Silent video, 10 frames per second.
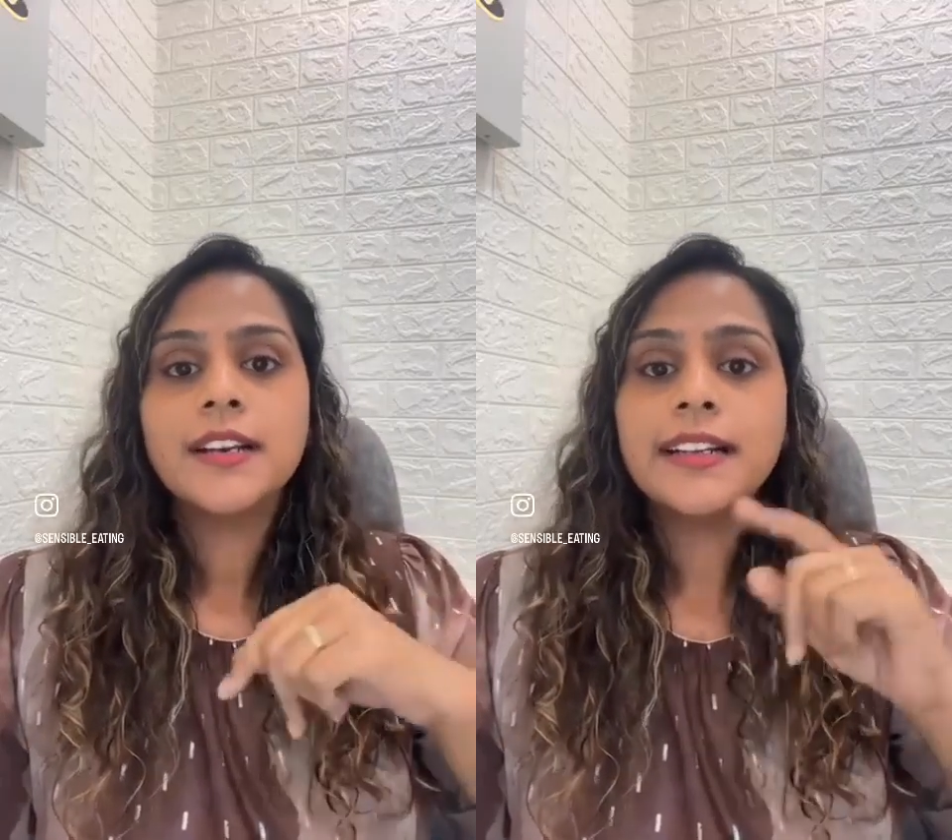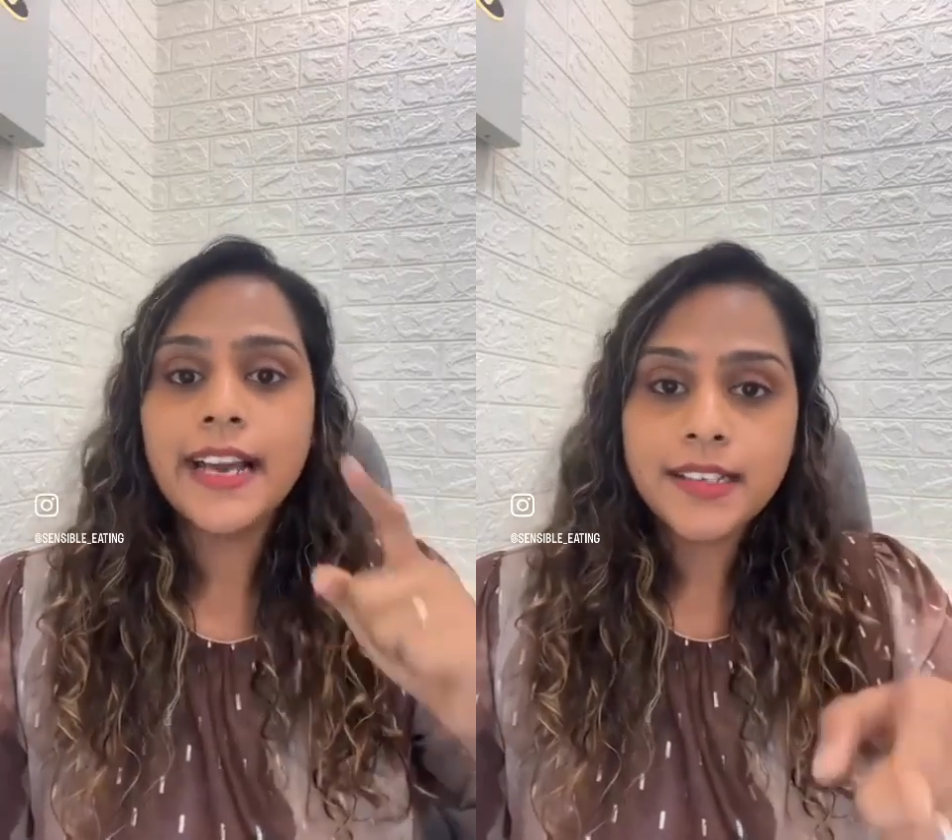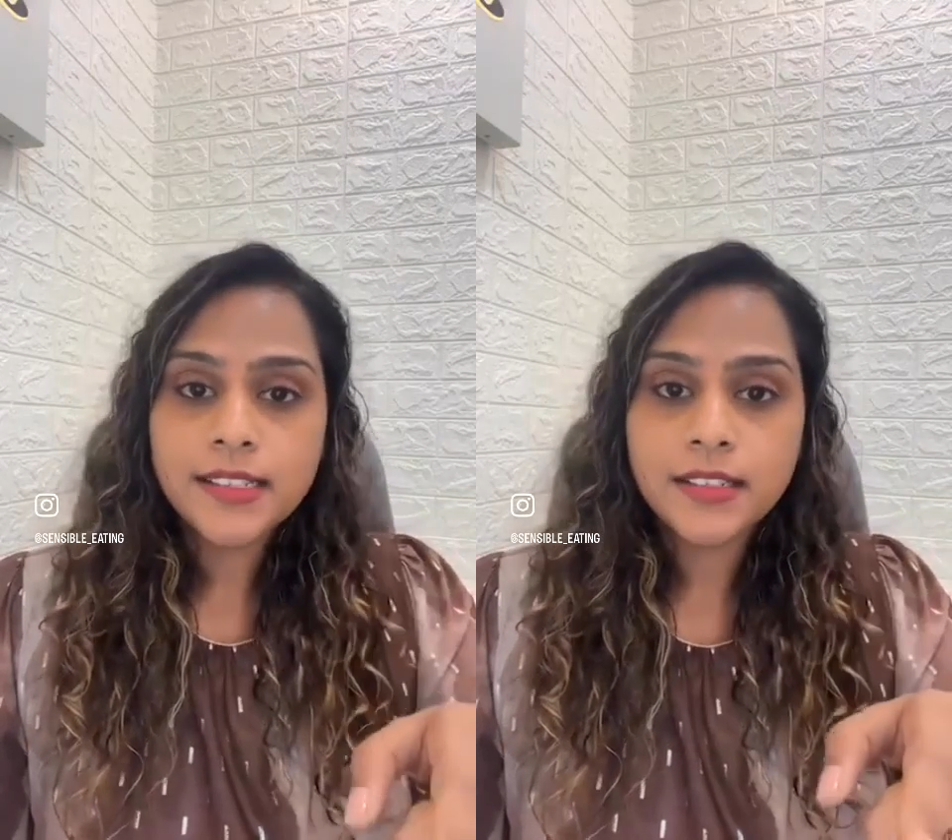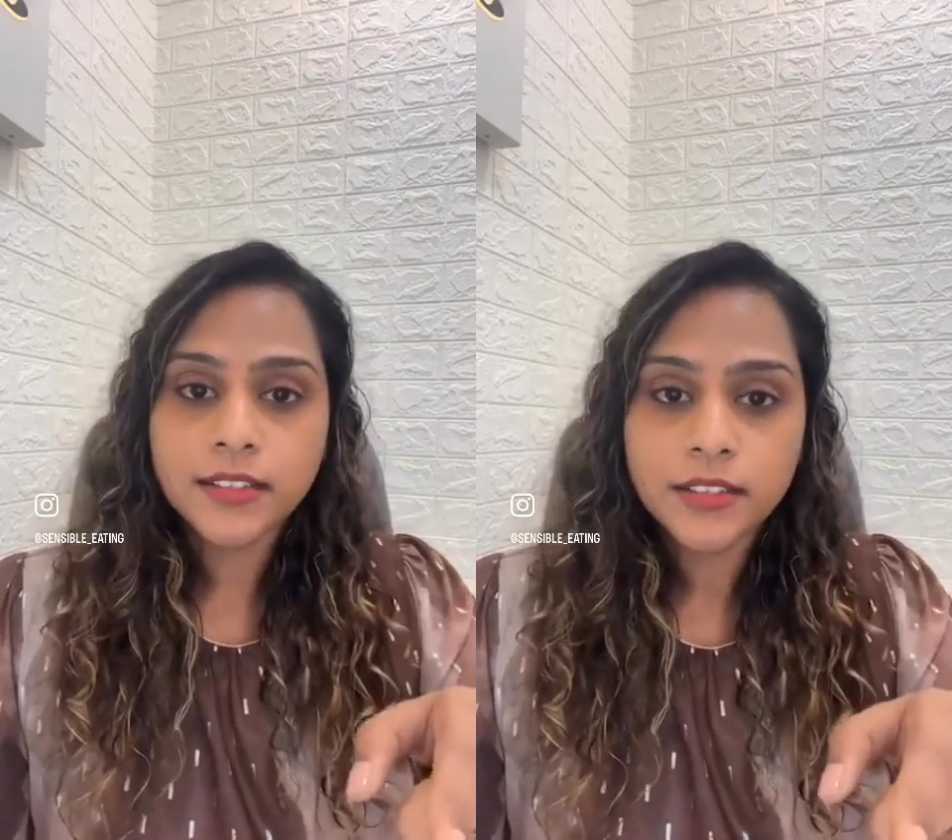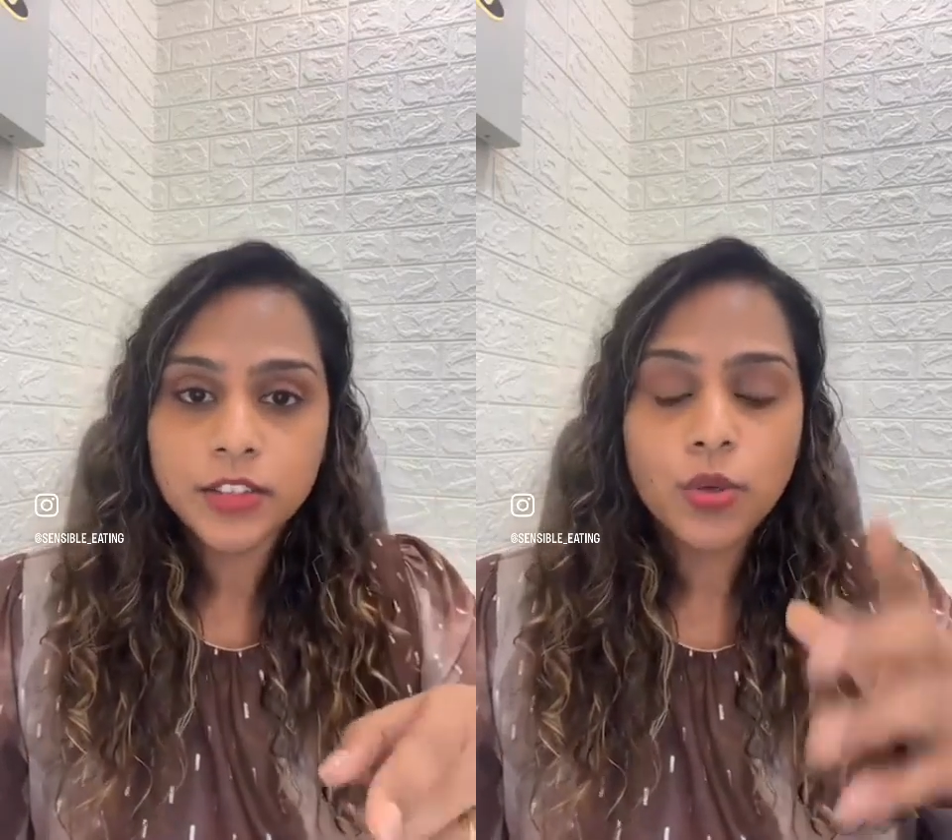Next,
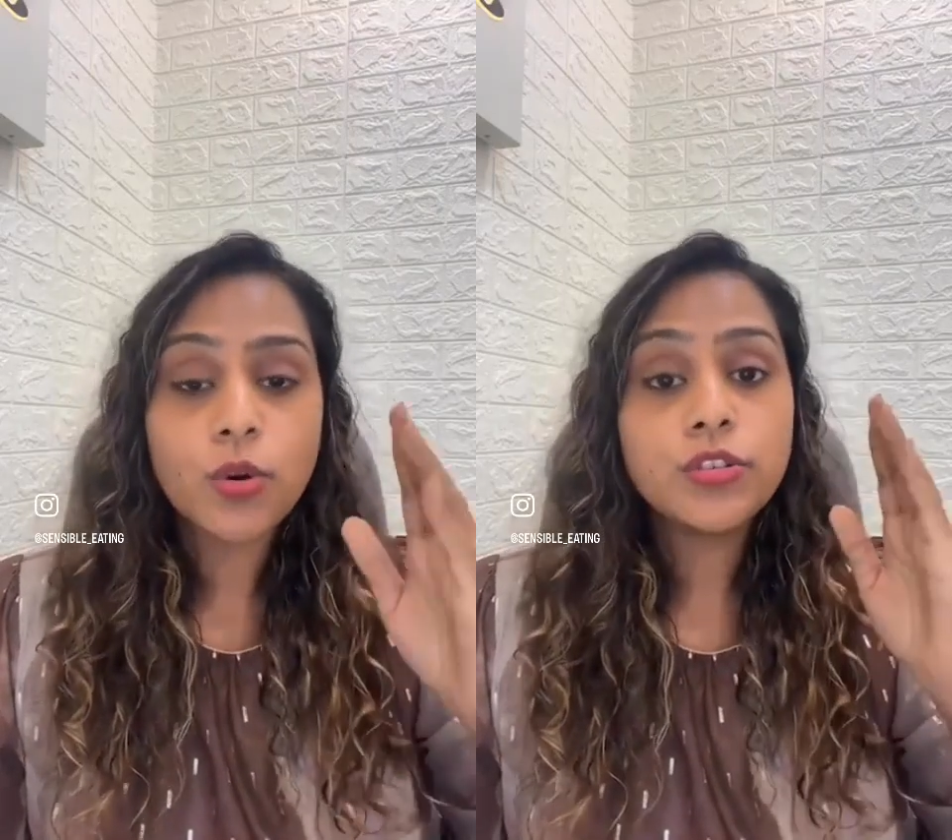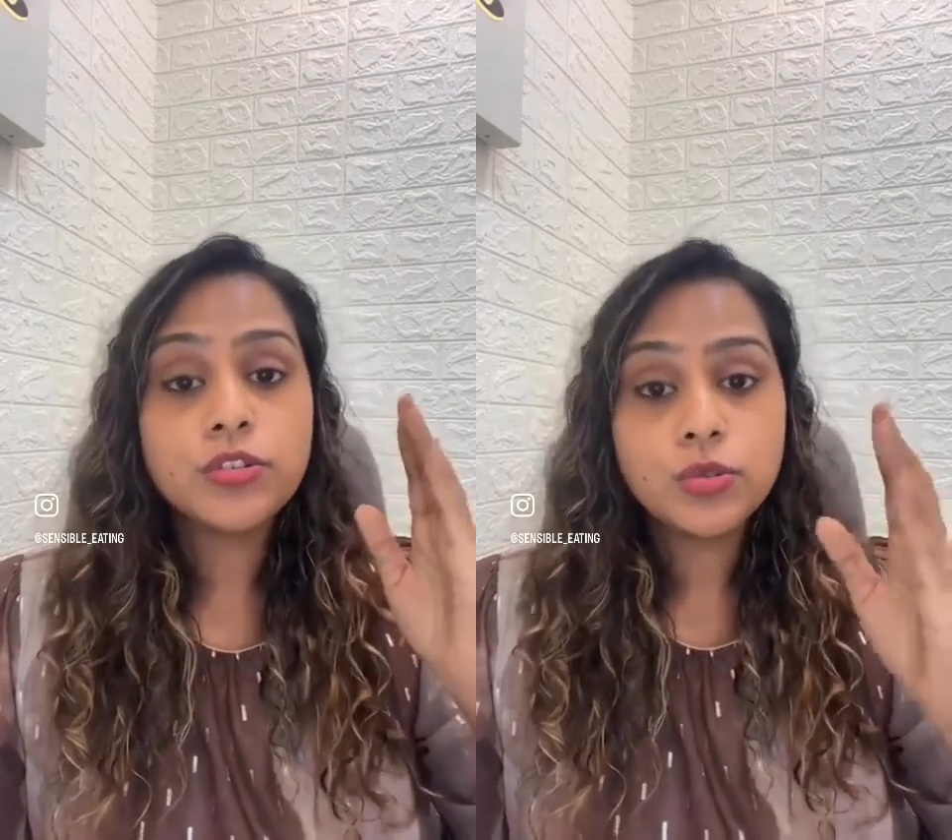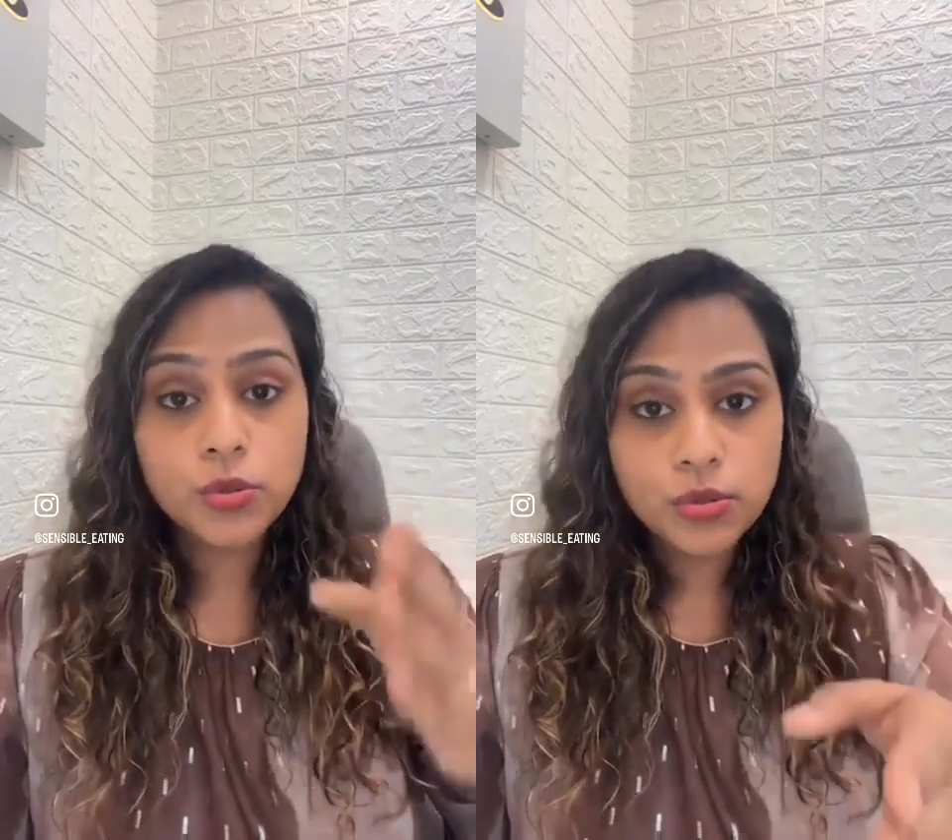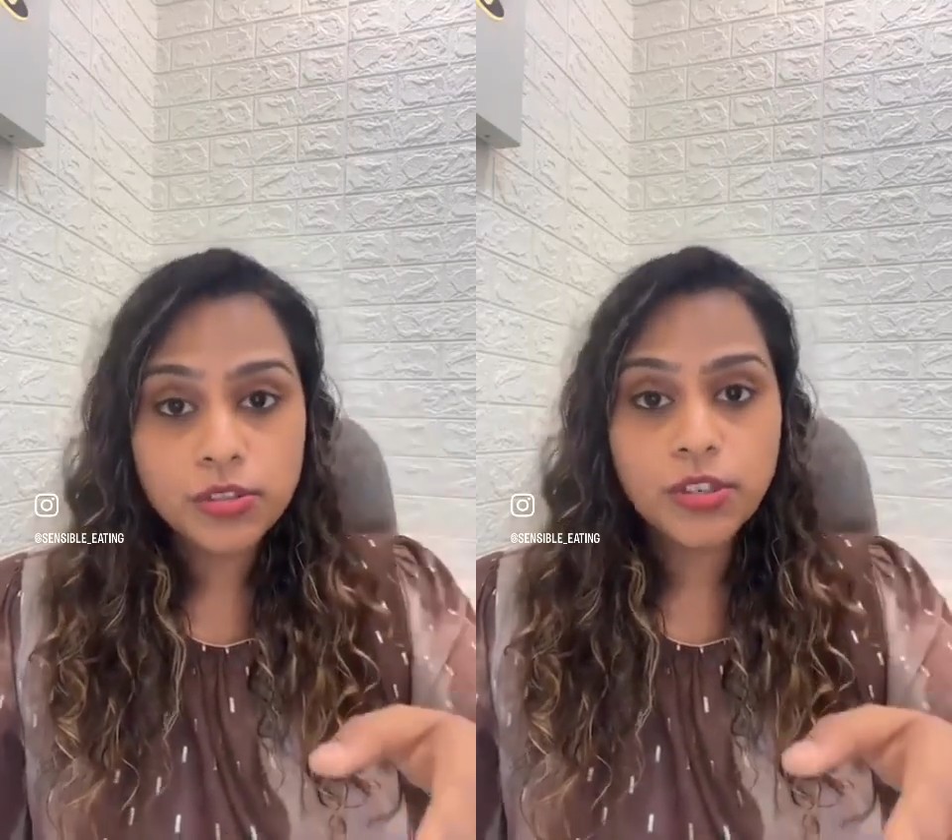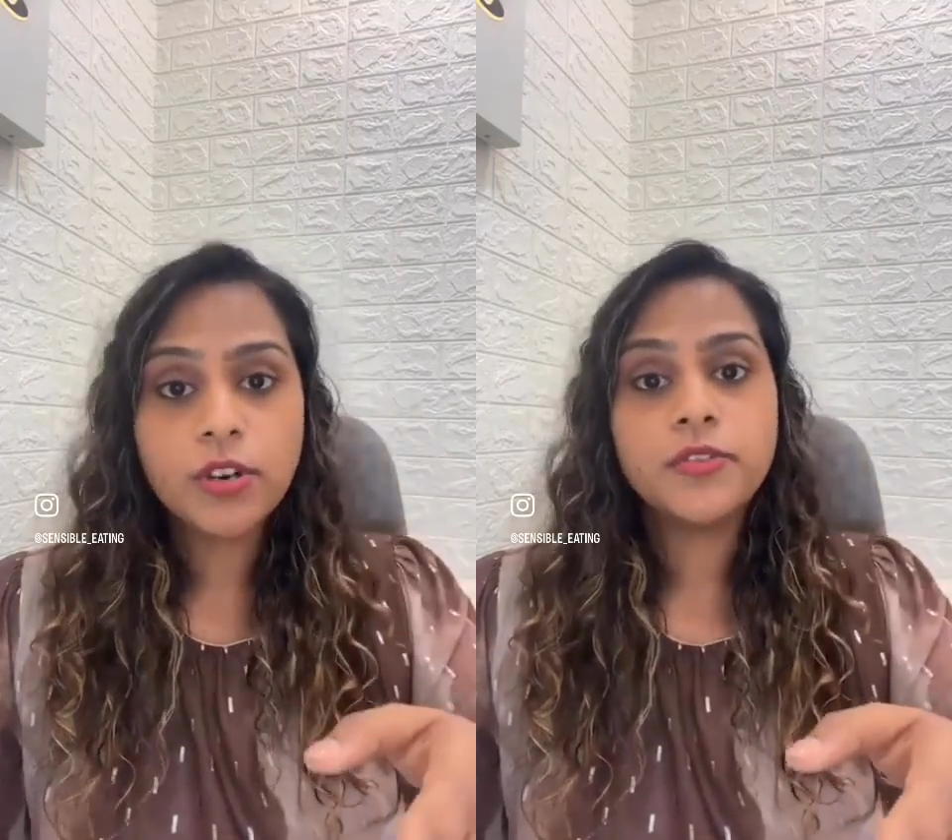don't
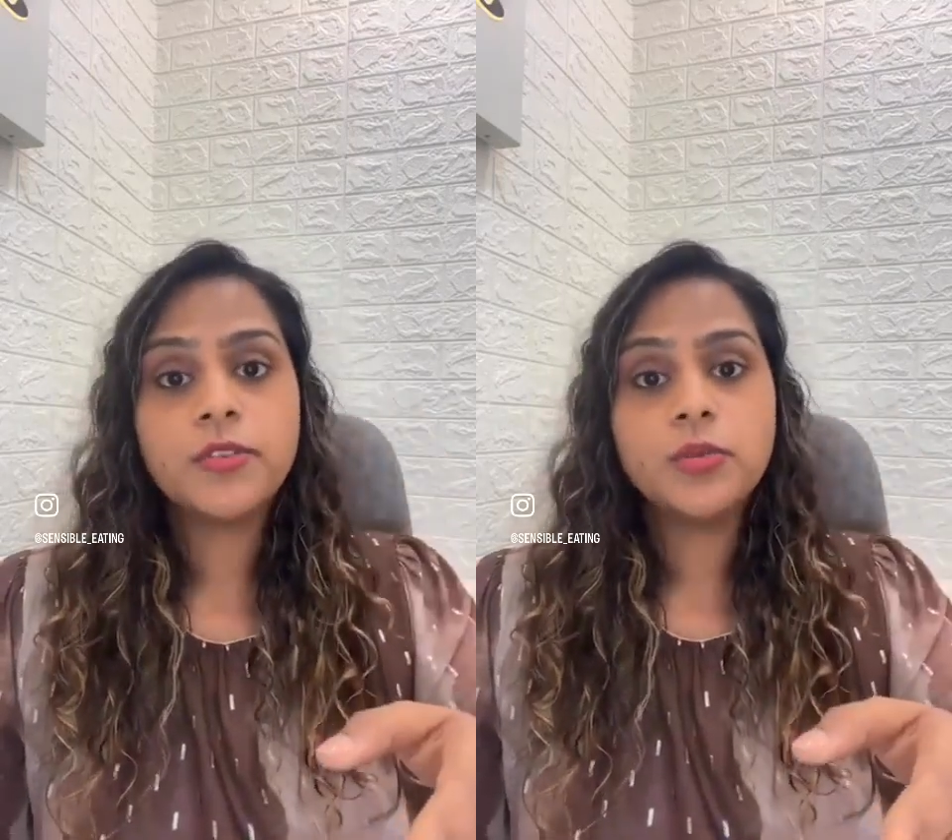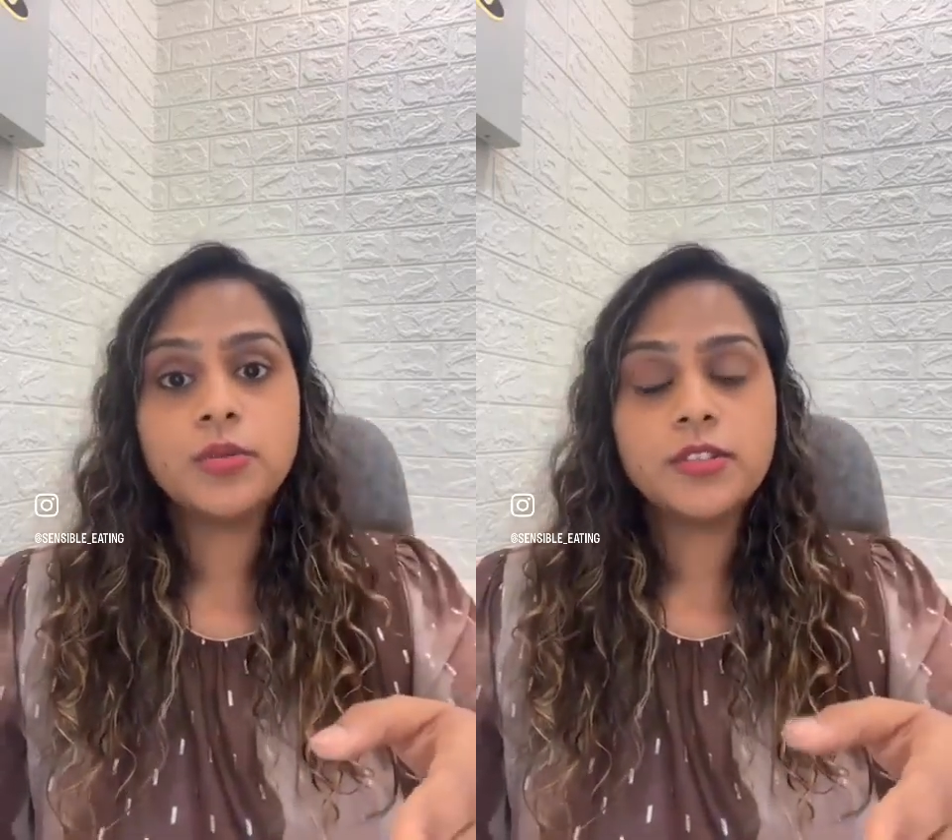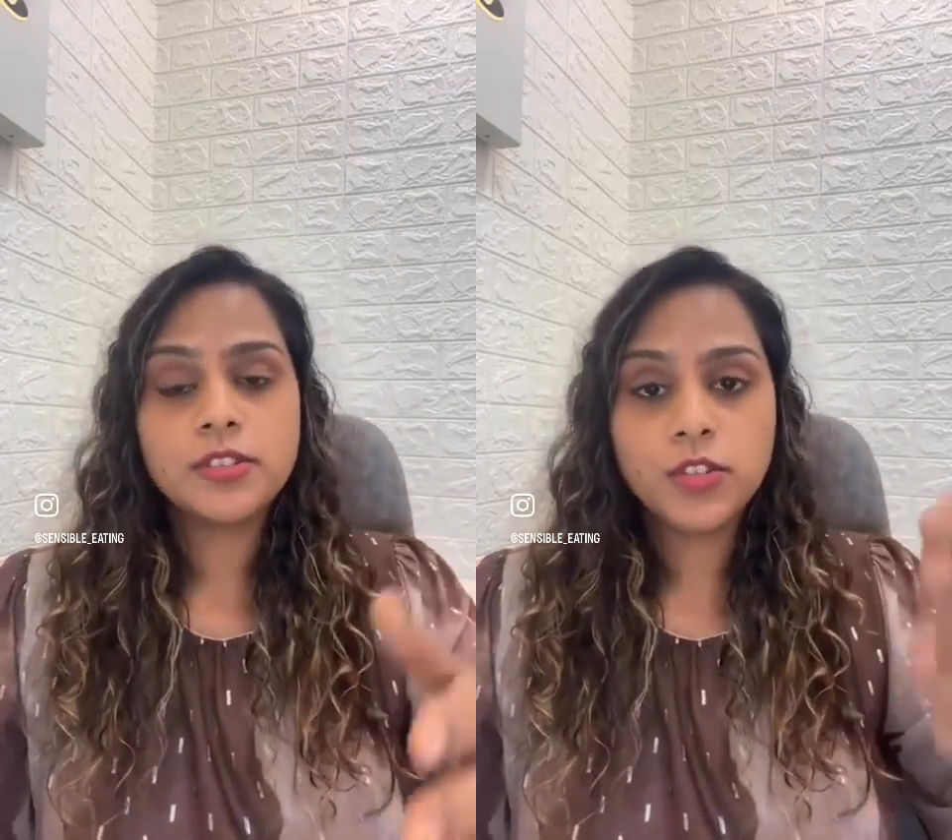juice your fruits,